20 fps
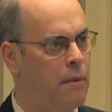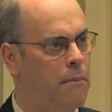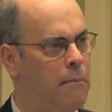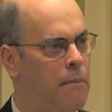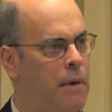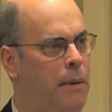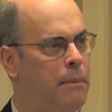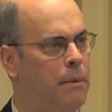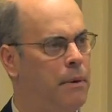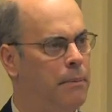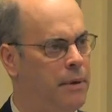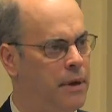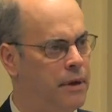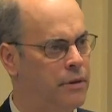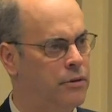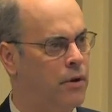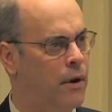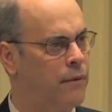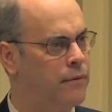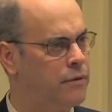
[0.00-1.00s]
may be
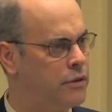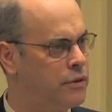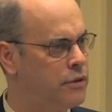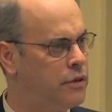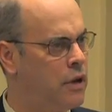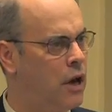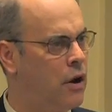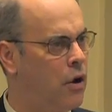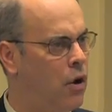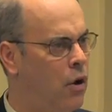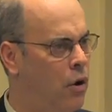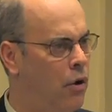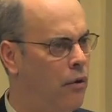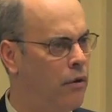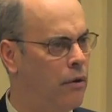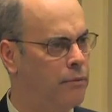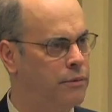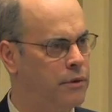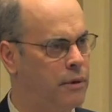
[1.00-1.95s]
peace officers, not all of them.